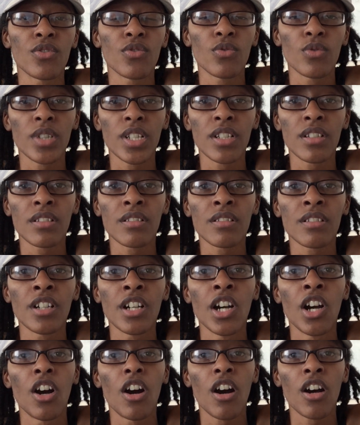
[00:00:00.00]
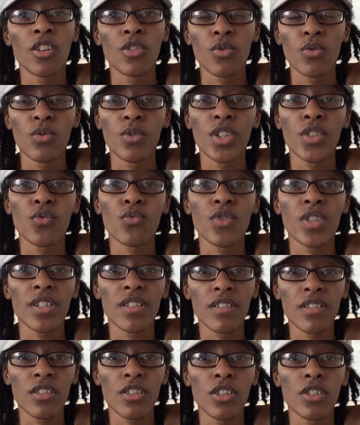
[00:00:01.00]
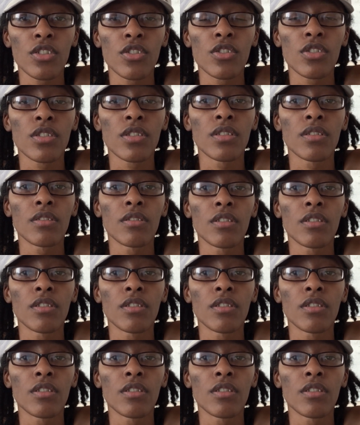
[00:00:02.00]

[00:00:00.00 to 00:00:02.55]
doing ongoing research